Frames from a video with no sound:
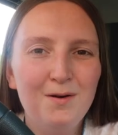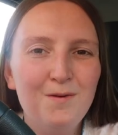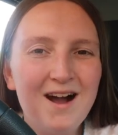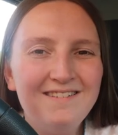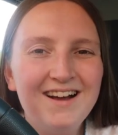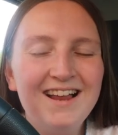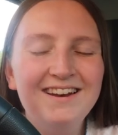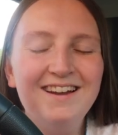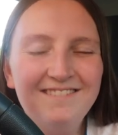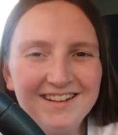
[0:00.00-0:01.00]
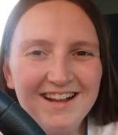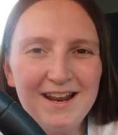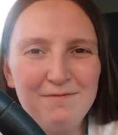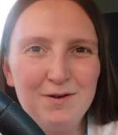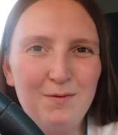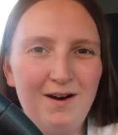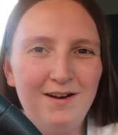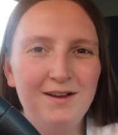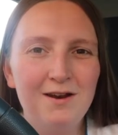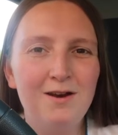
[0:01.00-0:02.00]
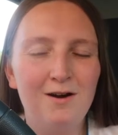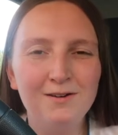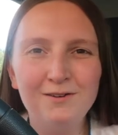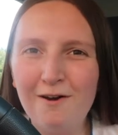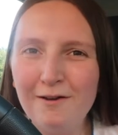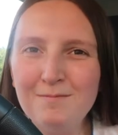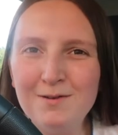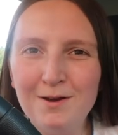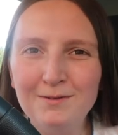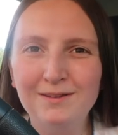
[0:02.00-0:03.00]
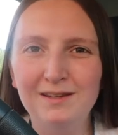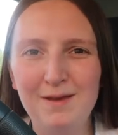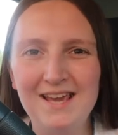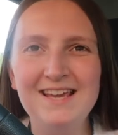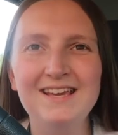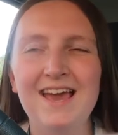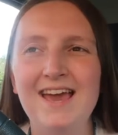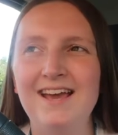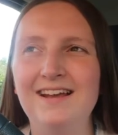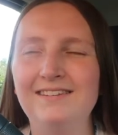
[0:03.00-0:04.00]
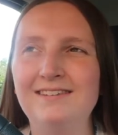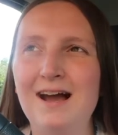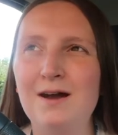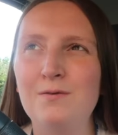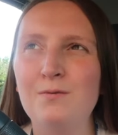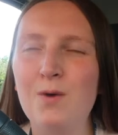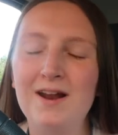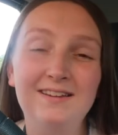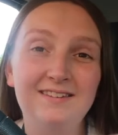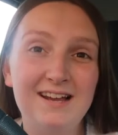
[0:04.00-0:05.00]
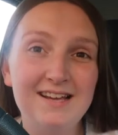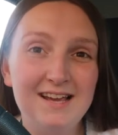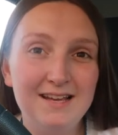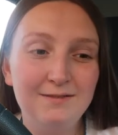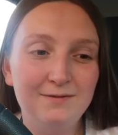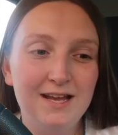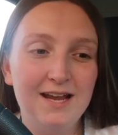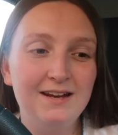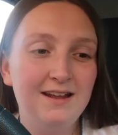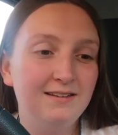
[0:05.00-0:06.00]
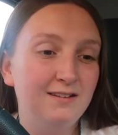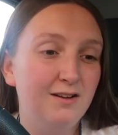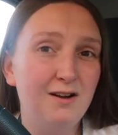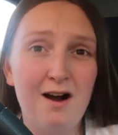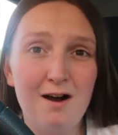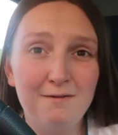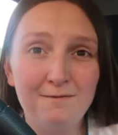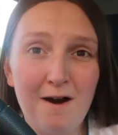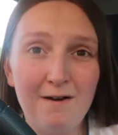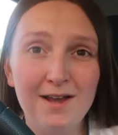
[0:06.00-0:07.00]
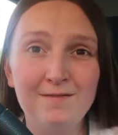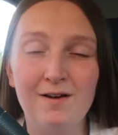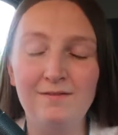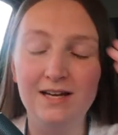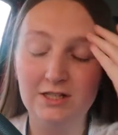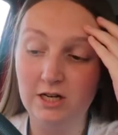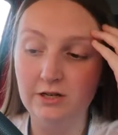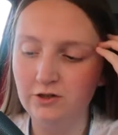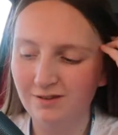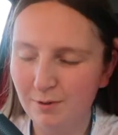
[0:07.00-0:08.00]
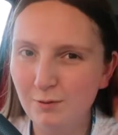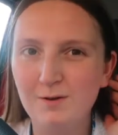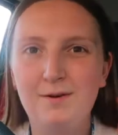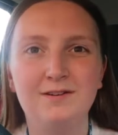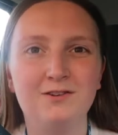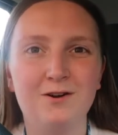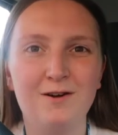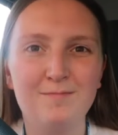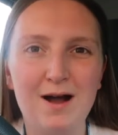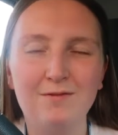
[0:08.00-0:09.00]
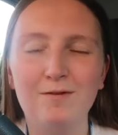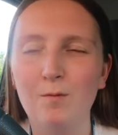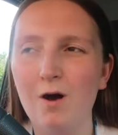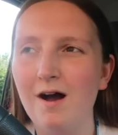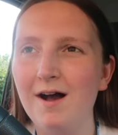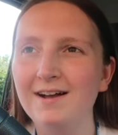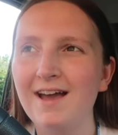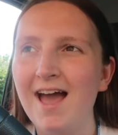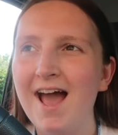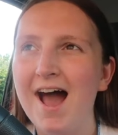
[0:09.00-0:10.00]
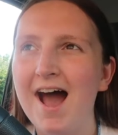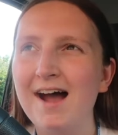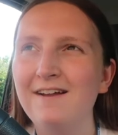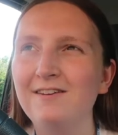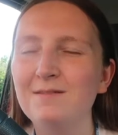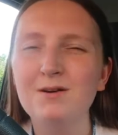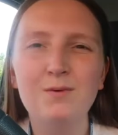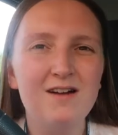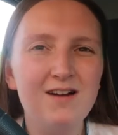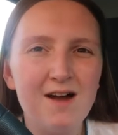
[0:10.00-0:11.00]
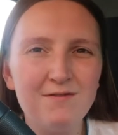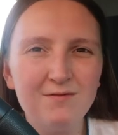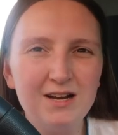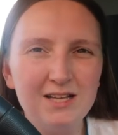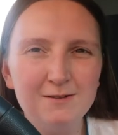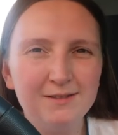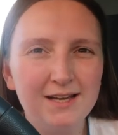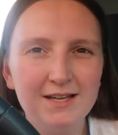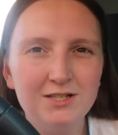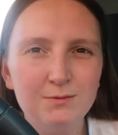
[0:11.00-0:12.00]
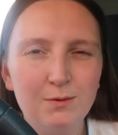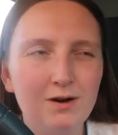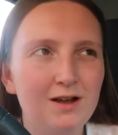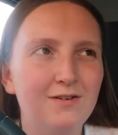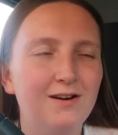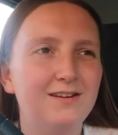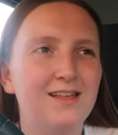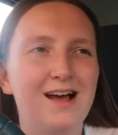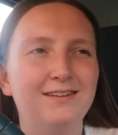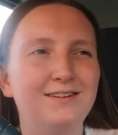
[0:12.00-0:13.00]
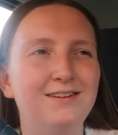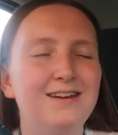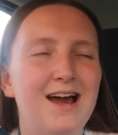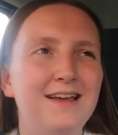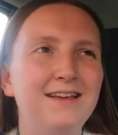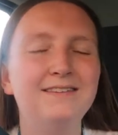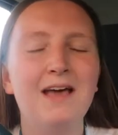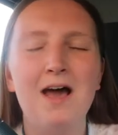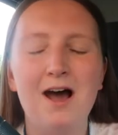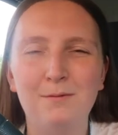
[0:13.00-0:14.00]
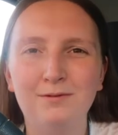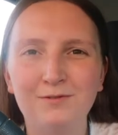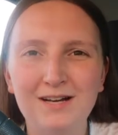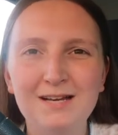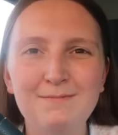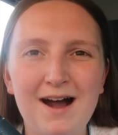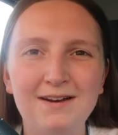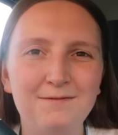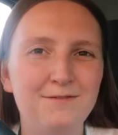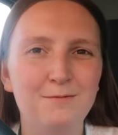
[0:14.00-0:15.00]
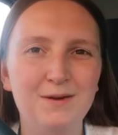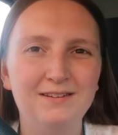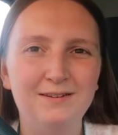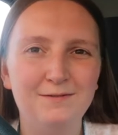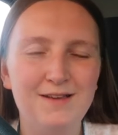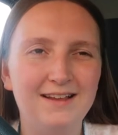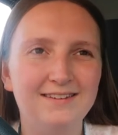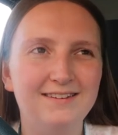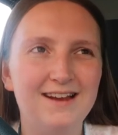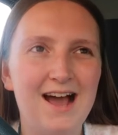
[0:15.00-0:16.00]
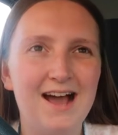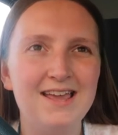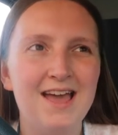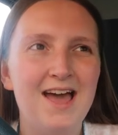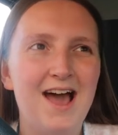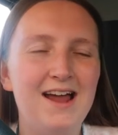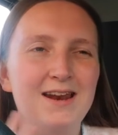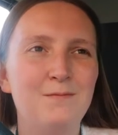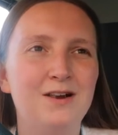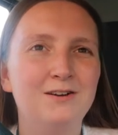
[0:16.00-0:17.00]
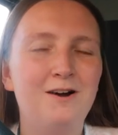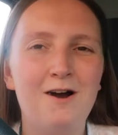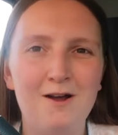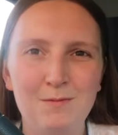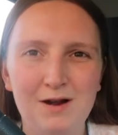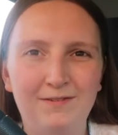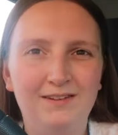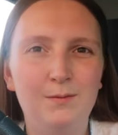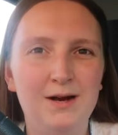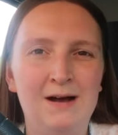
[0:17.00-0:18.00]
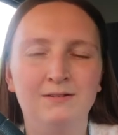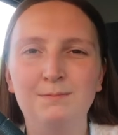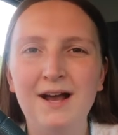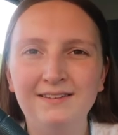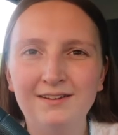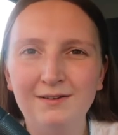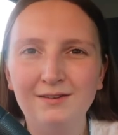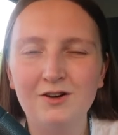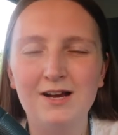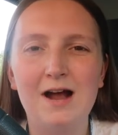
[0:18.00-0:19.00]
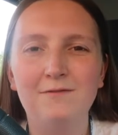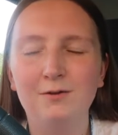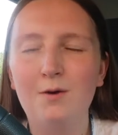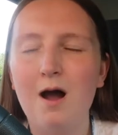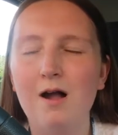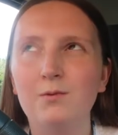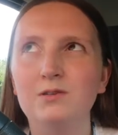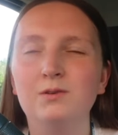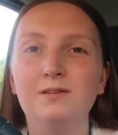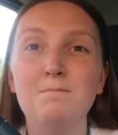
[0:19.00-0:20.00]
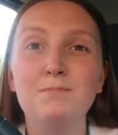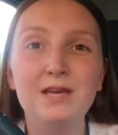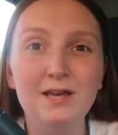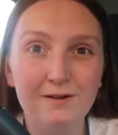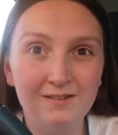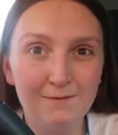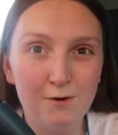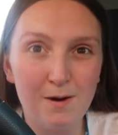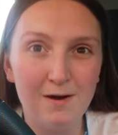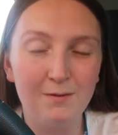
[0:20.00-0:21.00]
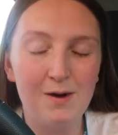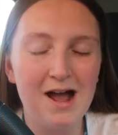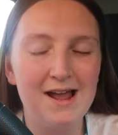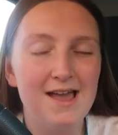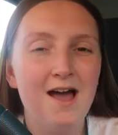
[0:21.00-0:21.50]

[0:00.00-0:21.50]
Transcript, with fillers: Well, hello again everyone, long time no speak. It's now Wednesday evening, it's like half five. I've literally just pulled up on the drive back from work, and I'm aware I haven't really updated you all over like the last two days. I was really bad at filming stuff yesterday, and then when I got home we obviously went out to Pesto's straight after work, which was beautiful by the way.